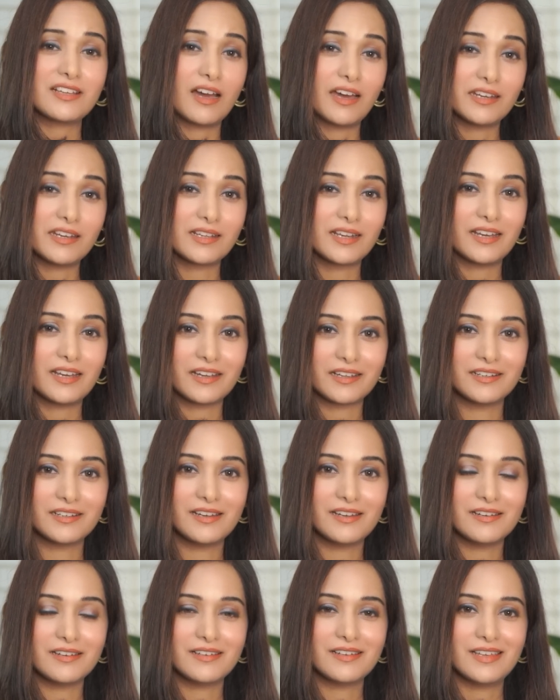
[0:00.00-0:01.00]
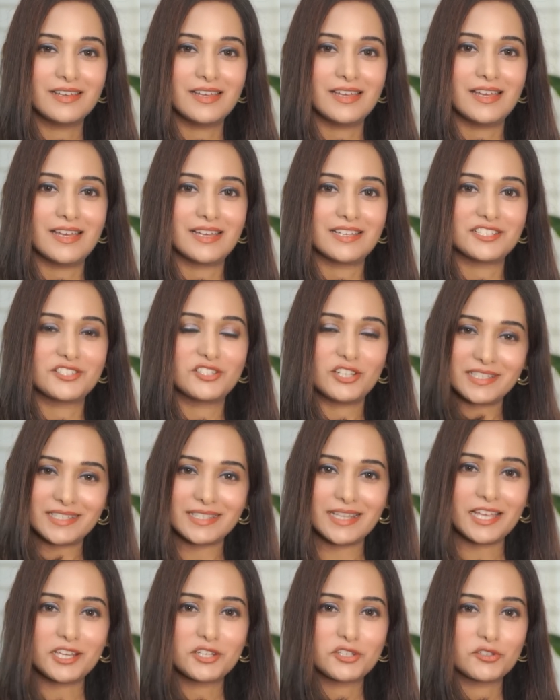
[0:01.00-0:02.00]
Karka Lagna,
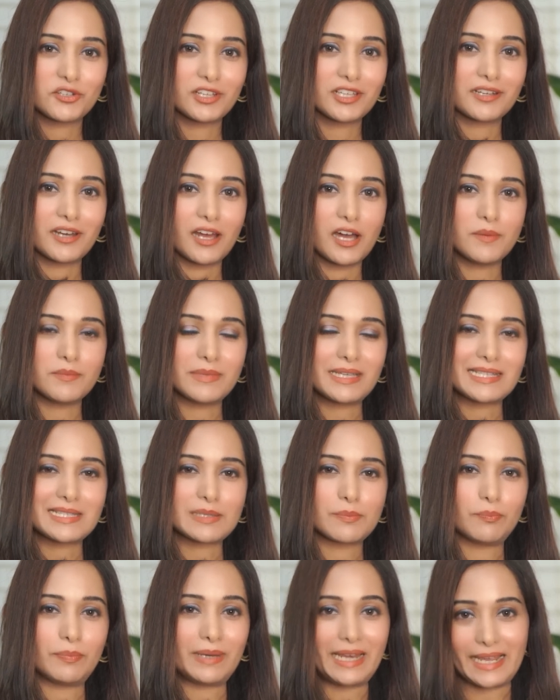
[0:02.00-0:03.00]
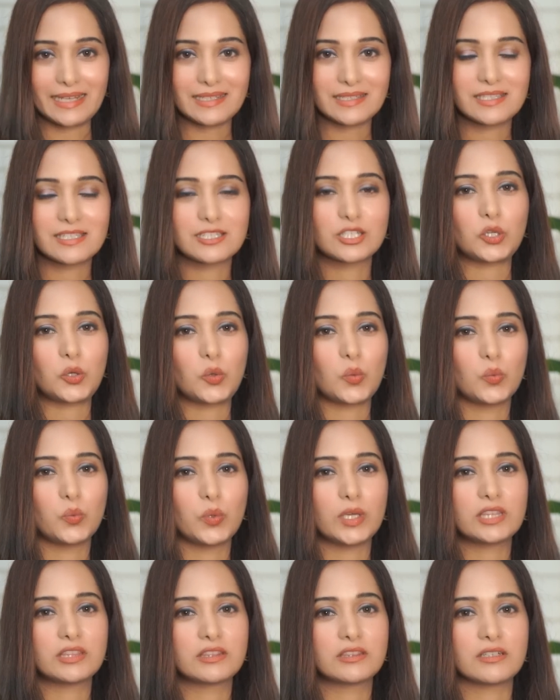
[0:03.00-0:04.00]
just like Shri Ram, is blessed
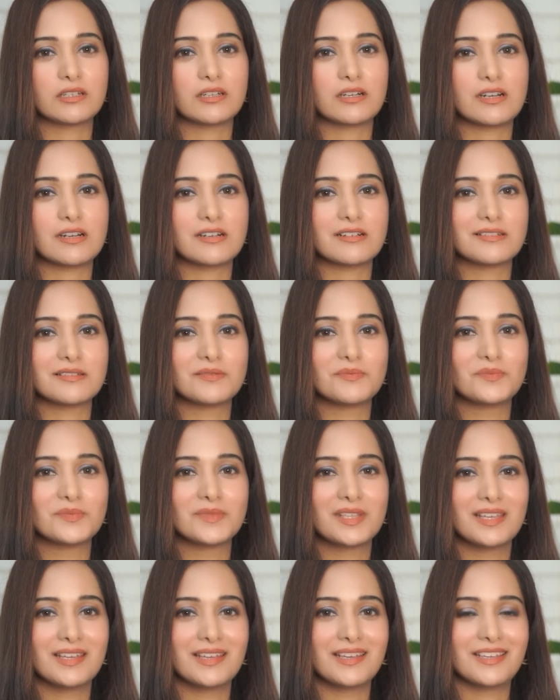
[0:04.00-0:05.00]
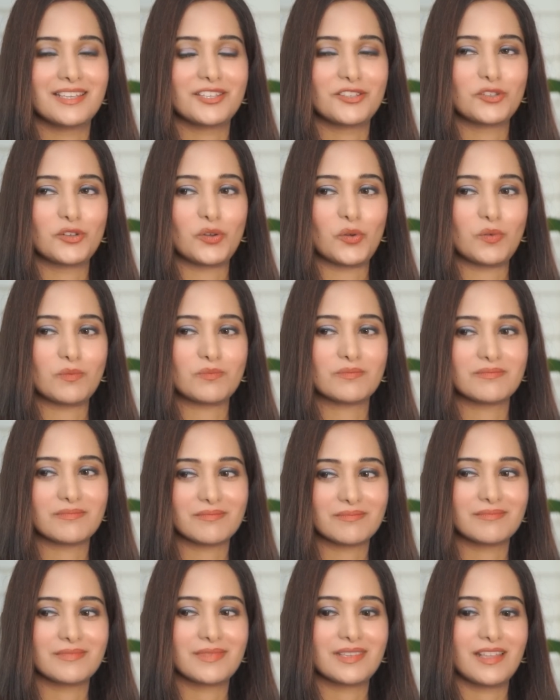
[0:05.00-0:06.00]
with, um, you know,
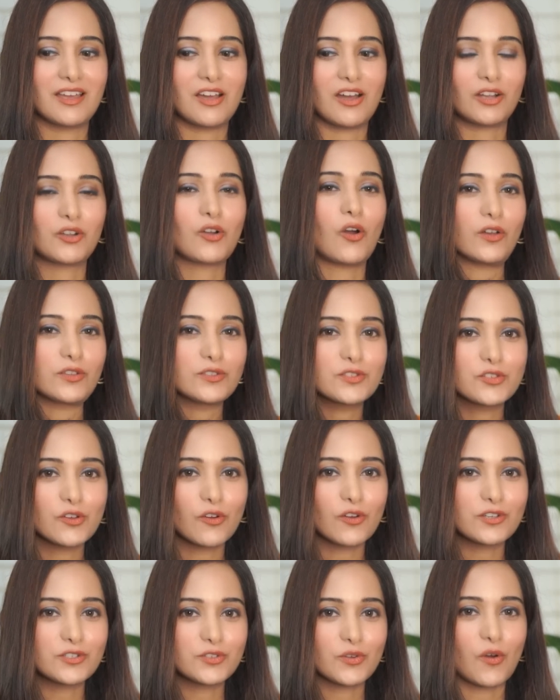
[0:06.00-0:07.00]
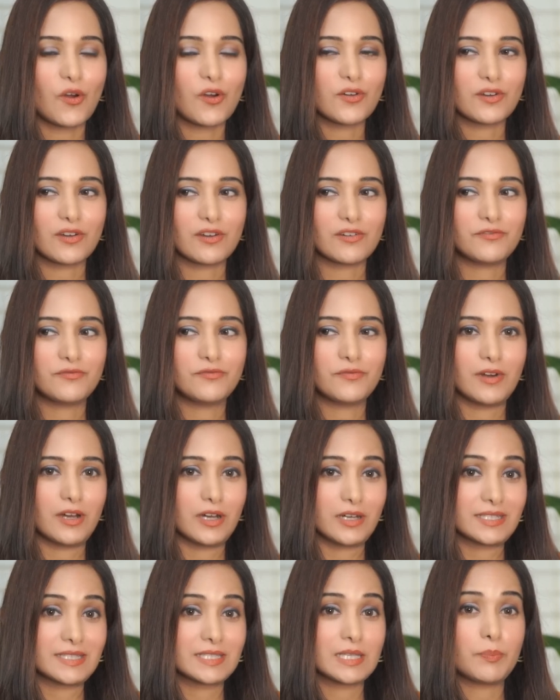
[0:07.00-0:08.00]
a consort or of
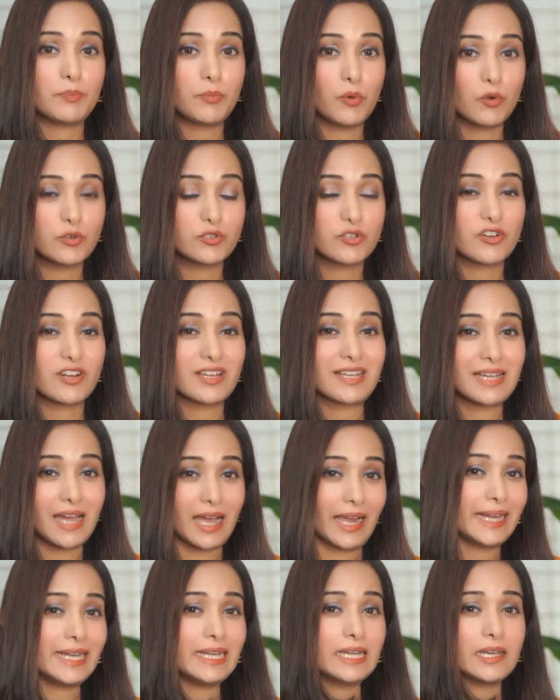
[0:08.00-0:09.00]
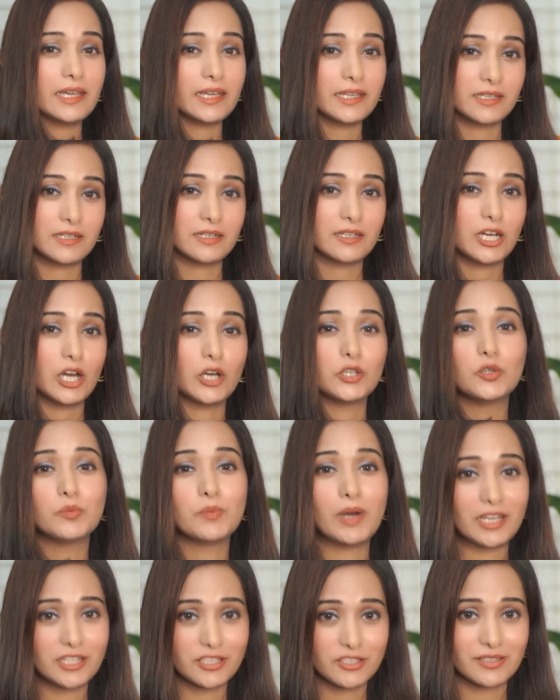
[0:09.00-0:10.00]
a support or a guide like
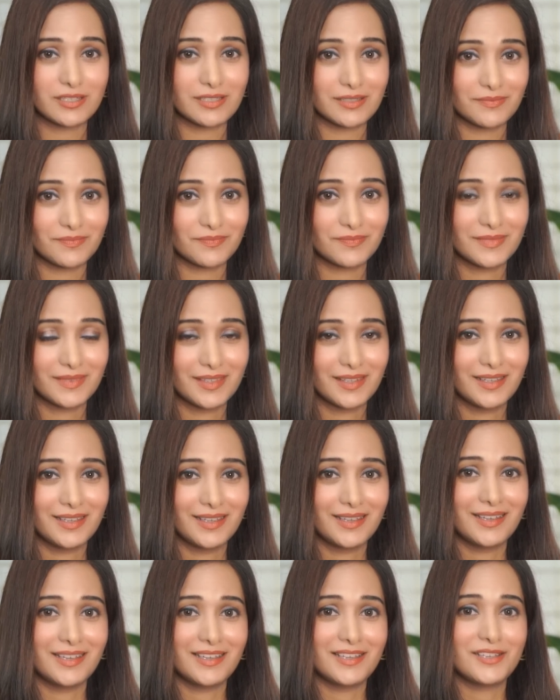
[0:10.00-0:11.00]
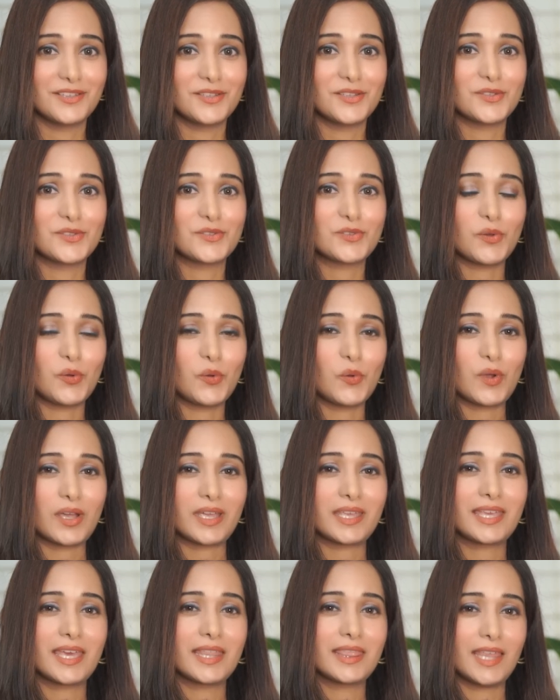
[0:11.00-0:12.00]
Hanumanji.
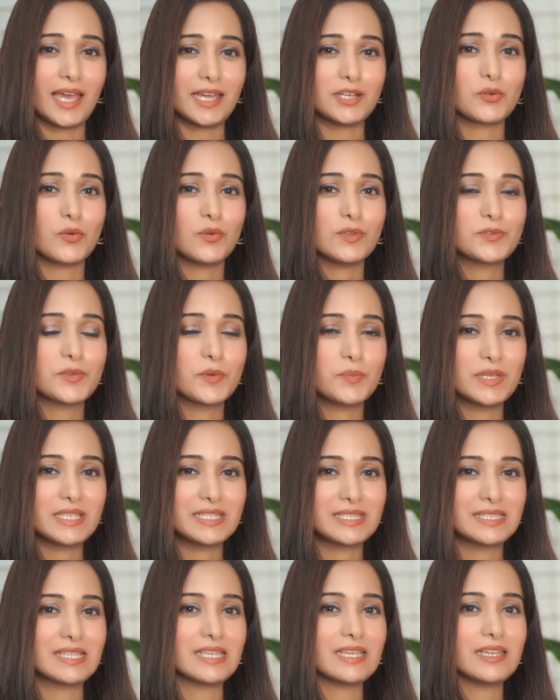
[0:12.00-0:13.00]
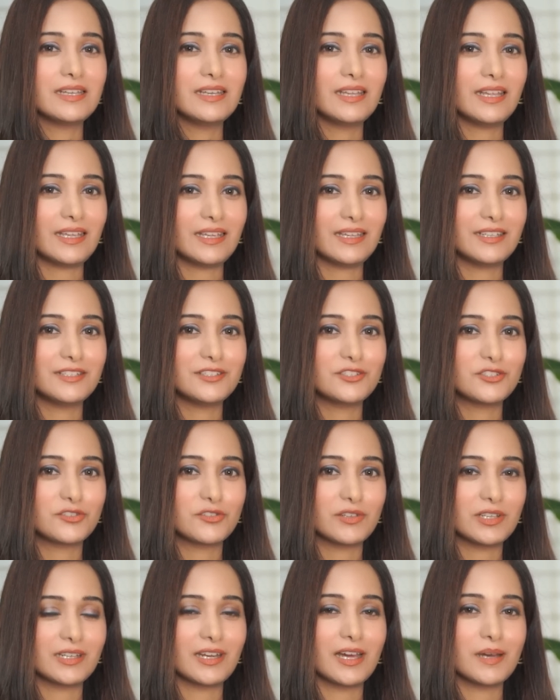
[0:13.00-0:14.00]
So, can that also be seen in
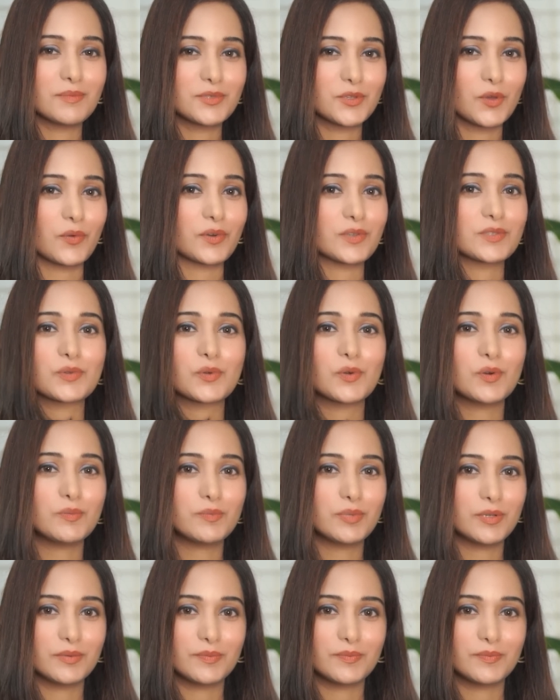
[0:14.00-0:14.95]
Shri Ram's horoscope?